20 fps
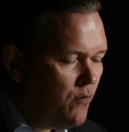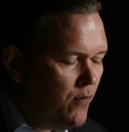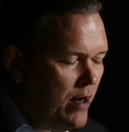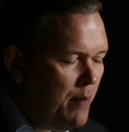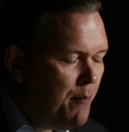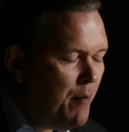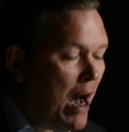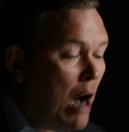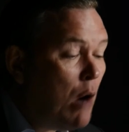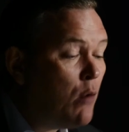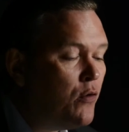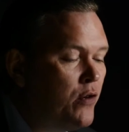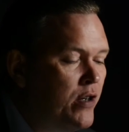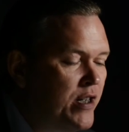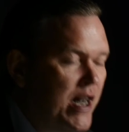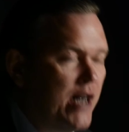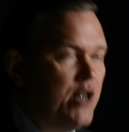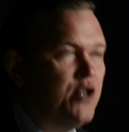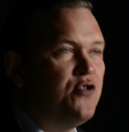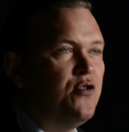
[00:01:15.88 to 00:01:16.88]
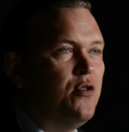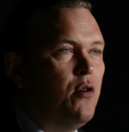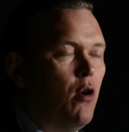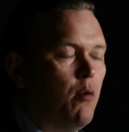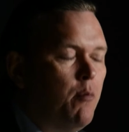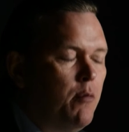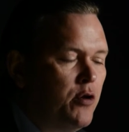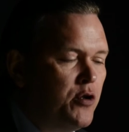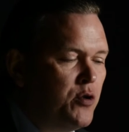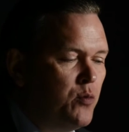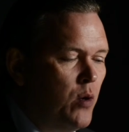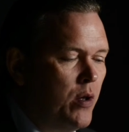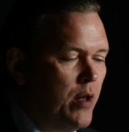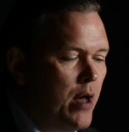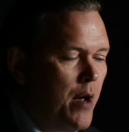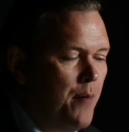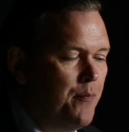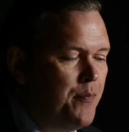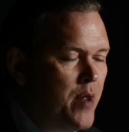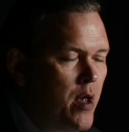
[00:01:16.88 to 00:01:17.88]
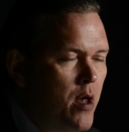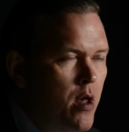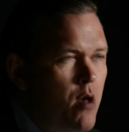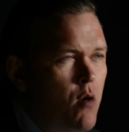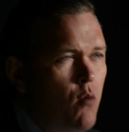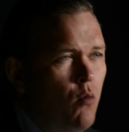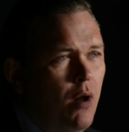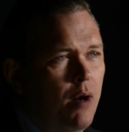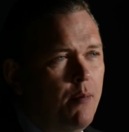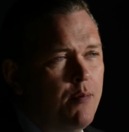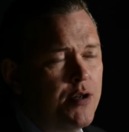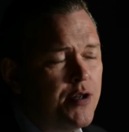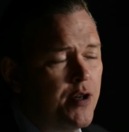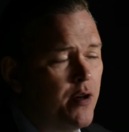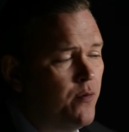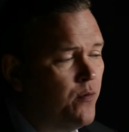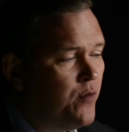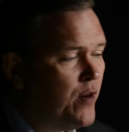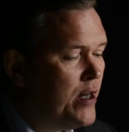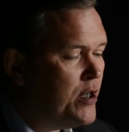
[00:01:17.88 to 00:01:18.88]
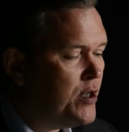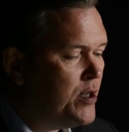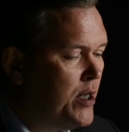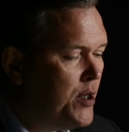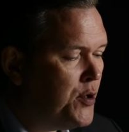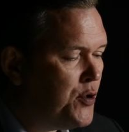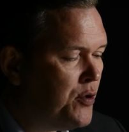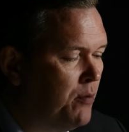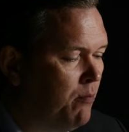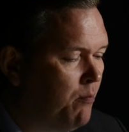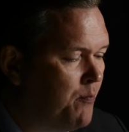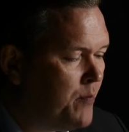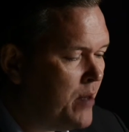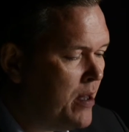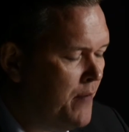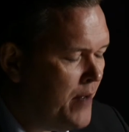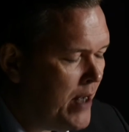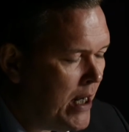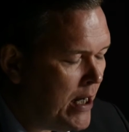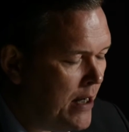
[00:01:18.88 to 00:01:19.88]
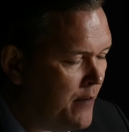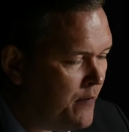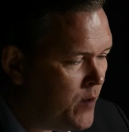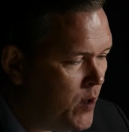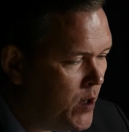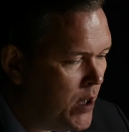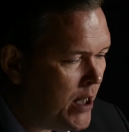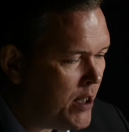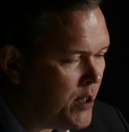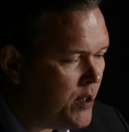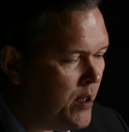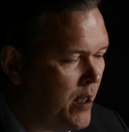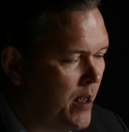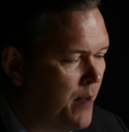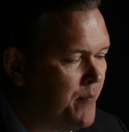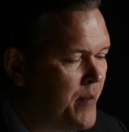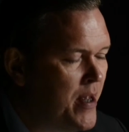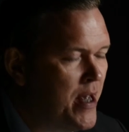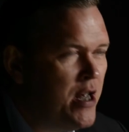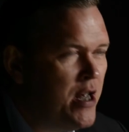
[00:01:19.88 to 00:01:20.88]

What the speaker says: really powdery texture almost with a well-preserved freshness, giving a lift to that